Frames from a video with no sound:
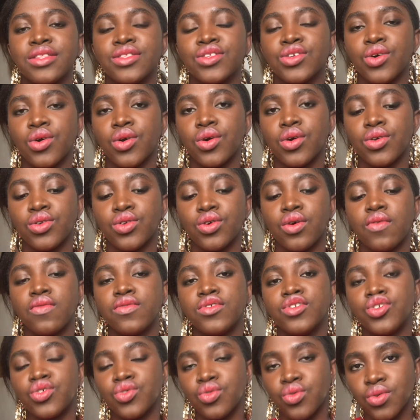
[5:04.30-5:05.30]
3rd
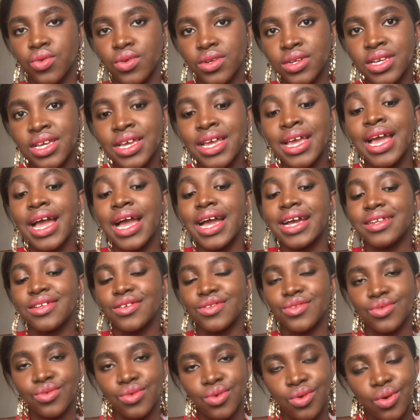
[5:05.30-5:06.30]
of June and
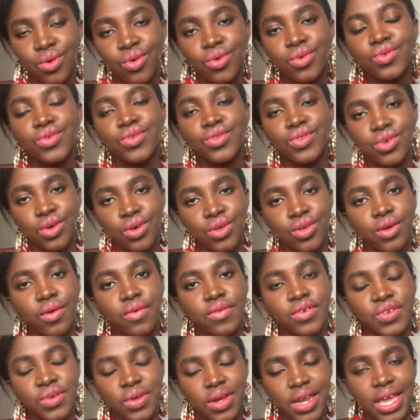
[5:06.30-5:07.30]
it will close 3rd
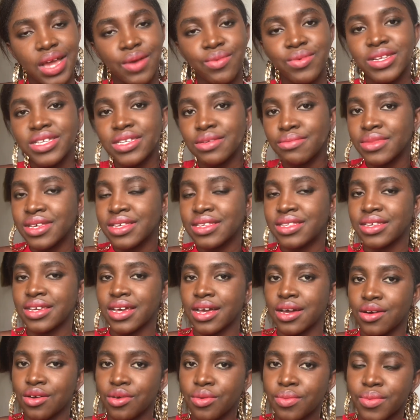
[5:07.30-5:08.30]
of July, which means they
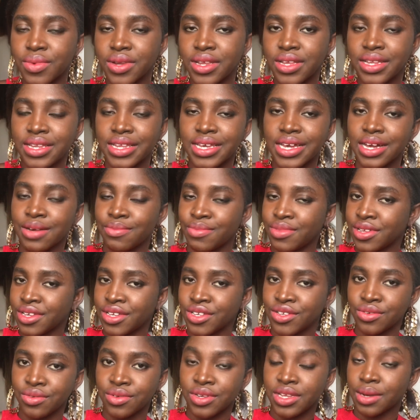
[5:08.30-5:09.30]
are opening their
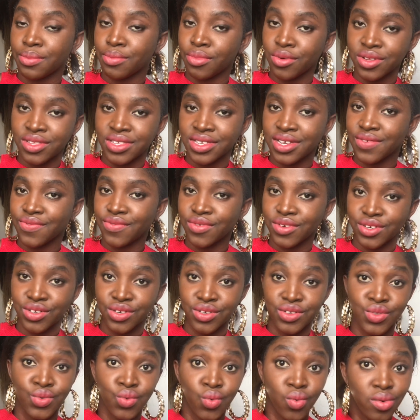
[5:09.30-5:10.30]
application, their portal for
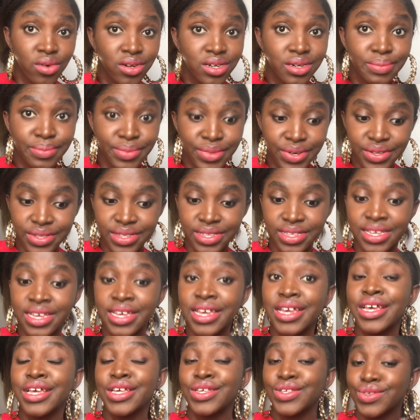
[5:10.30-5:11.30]
just 1 month.
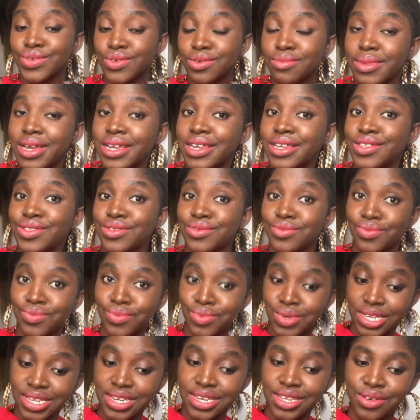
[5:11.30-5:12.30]
So you might need to
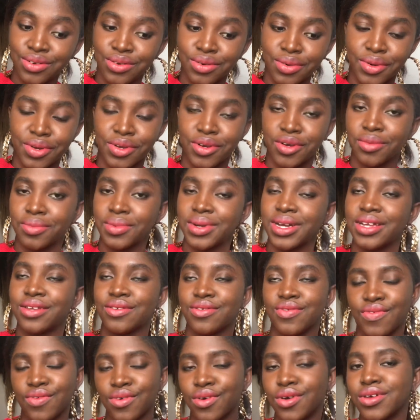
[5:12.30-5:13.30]
really hurry up. And
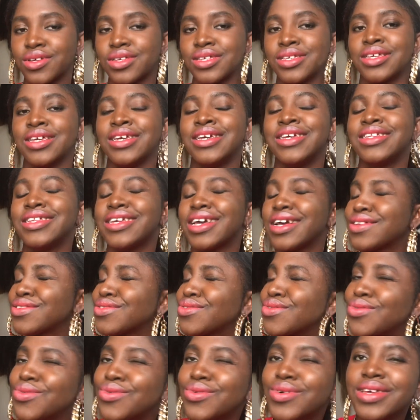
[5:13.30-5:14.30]
of course, their
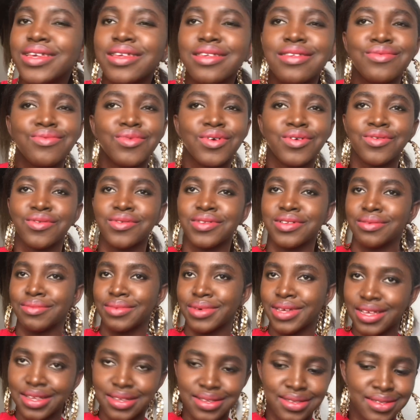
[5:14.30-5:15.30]
school is one of the
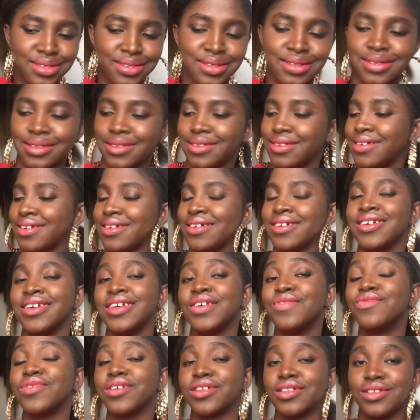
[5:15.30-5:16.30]
best, if
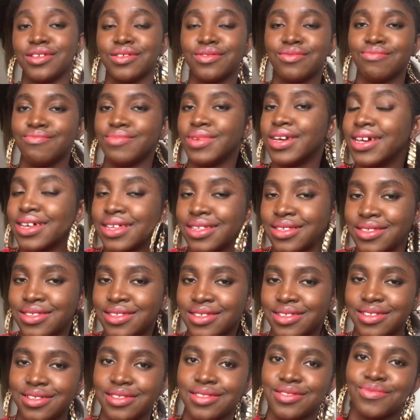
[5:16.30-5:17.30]
not the best
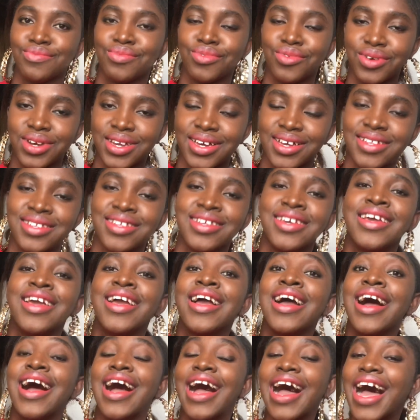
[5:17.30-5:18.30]
in Poland.
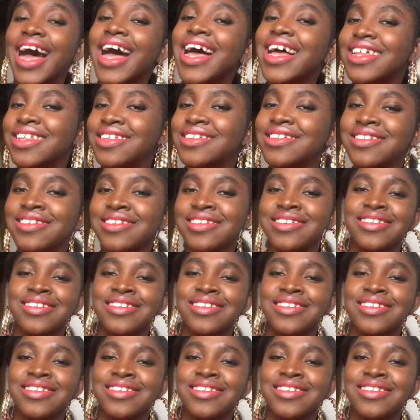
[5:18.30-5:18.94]
And